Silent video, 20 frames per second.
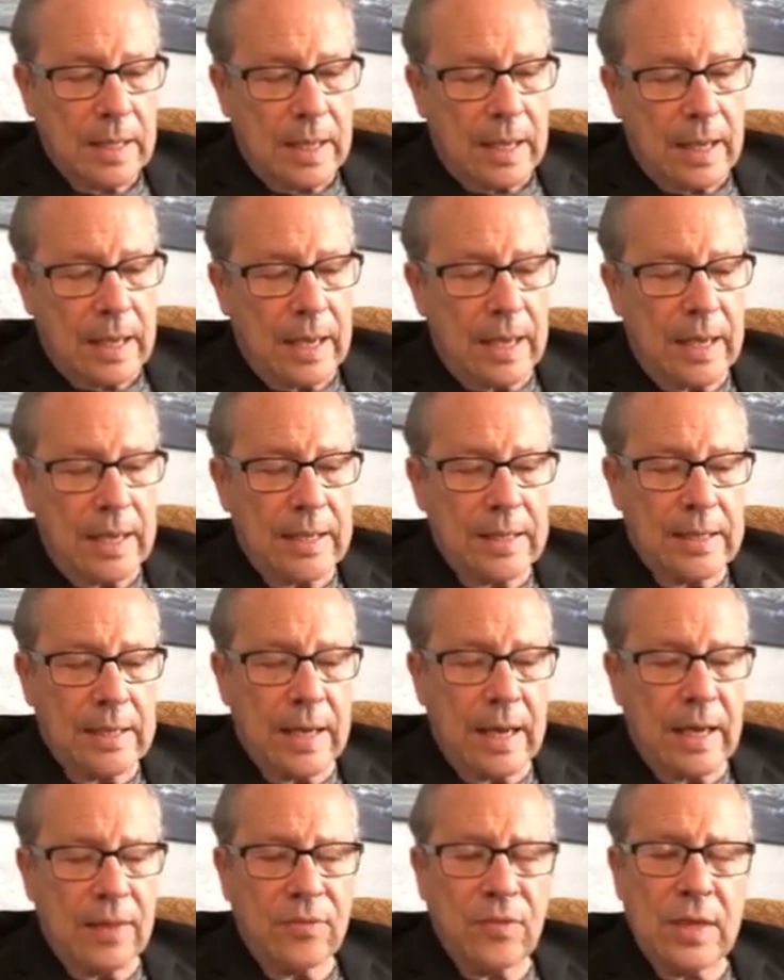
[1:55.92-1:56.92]

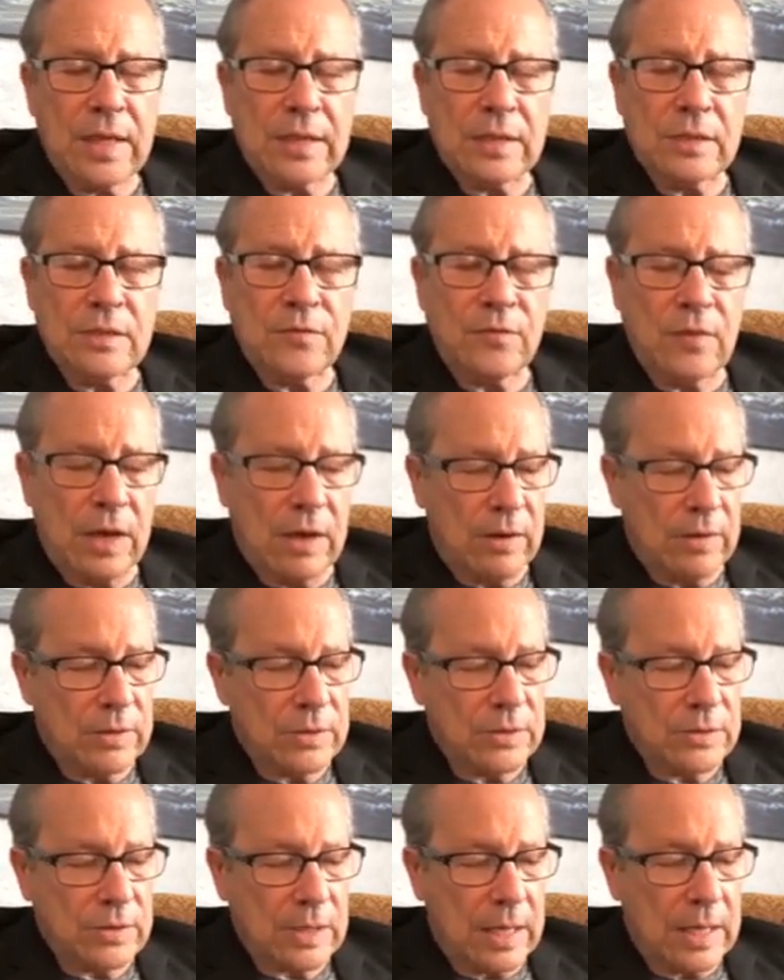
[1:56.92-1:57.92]
I think it's fair to
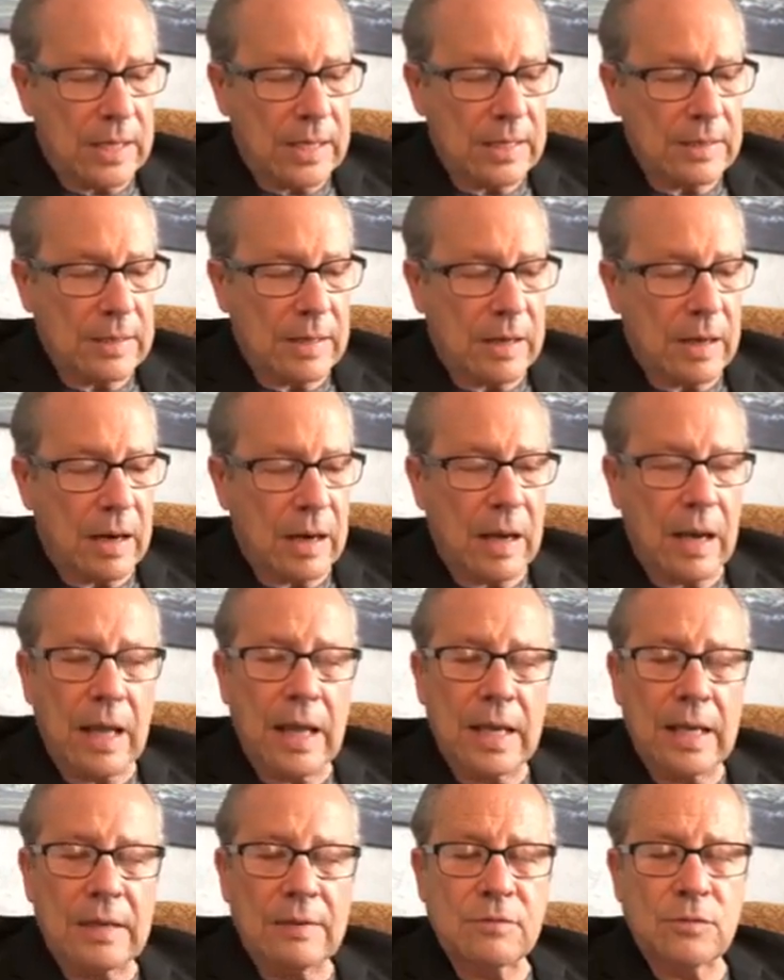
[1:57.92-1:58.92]
say that our
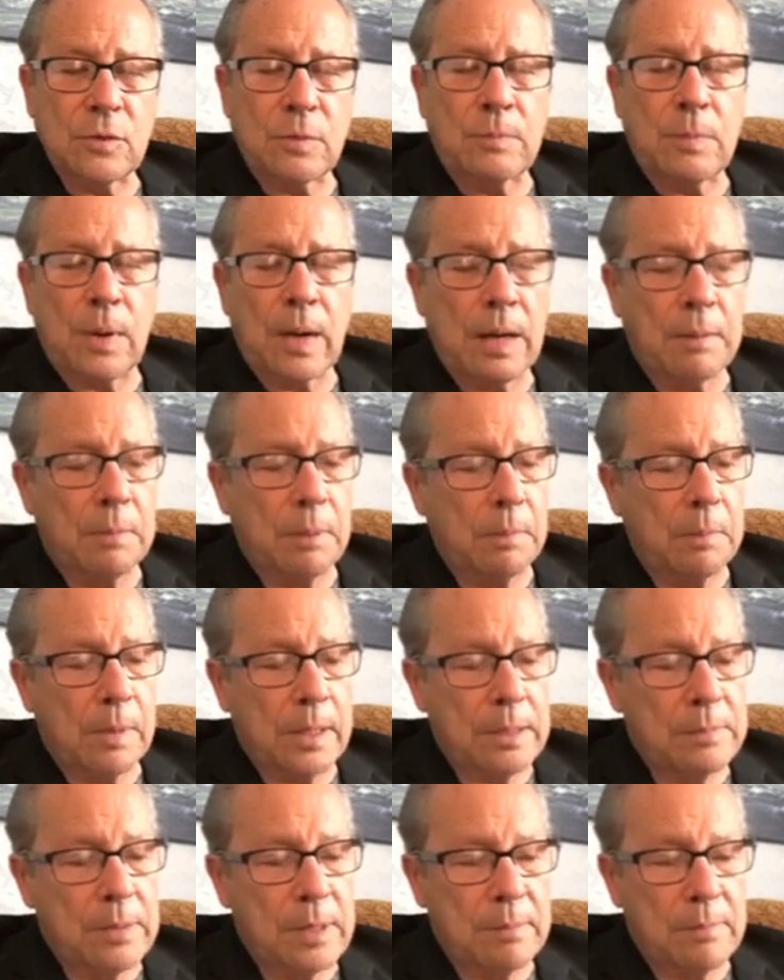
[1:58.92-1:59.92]
lives will
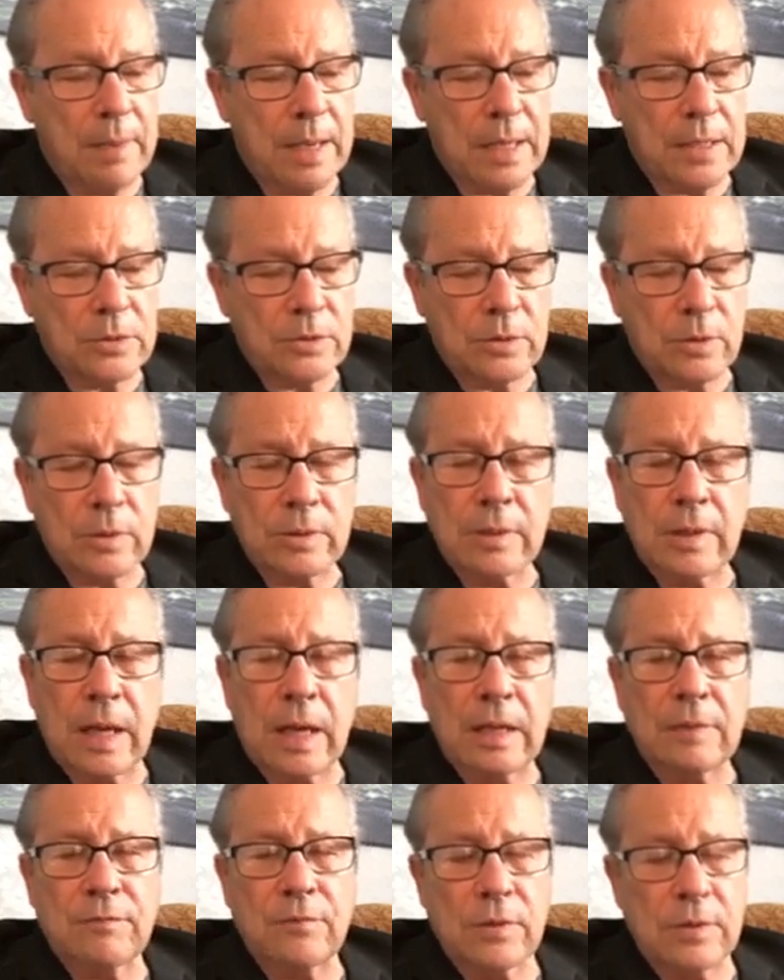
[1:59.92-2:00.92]
probably be measured
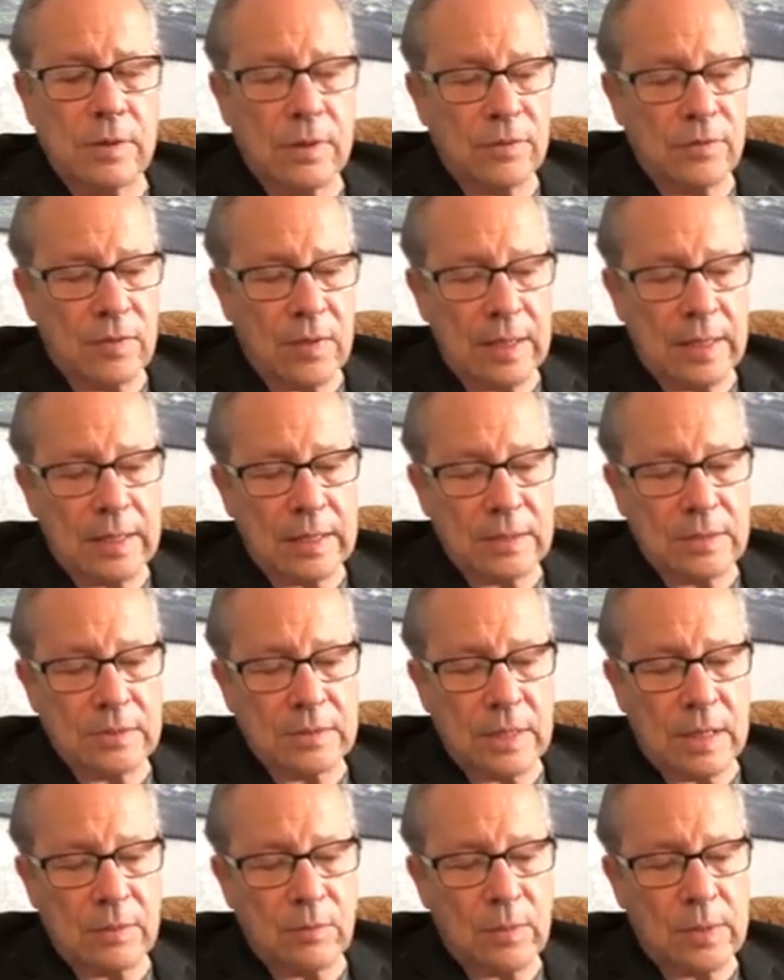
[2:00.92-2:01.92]
not for the things
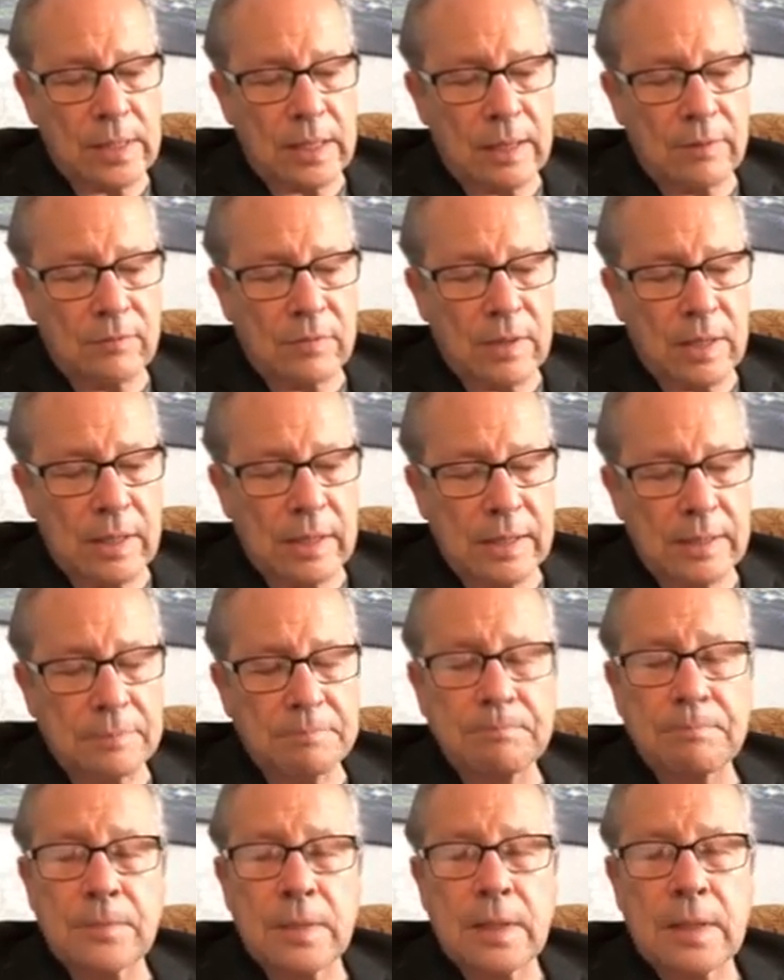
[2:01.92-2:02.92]
that we have done,
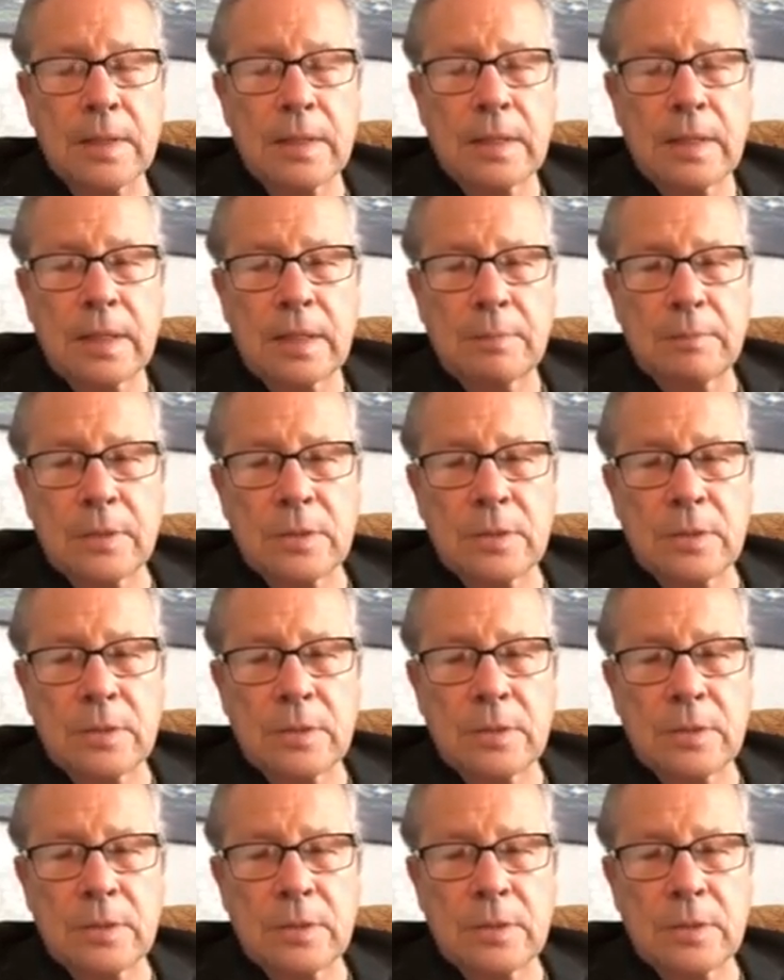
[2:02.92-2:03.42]
but